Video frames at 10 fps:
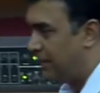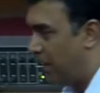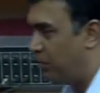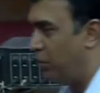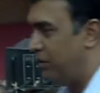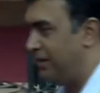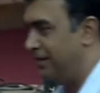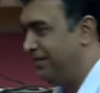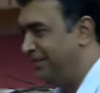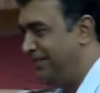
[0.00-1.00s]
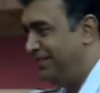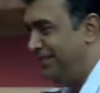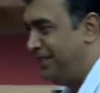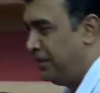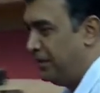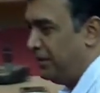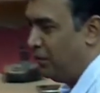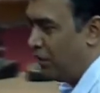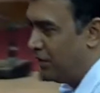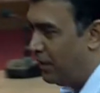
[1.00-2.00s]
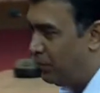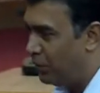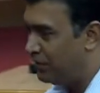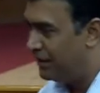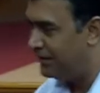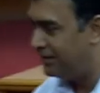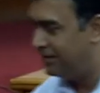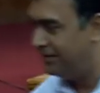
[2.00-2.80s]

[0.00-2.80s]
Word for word: haploid cell. What is a haploid cell?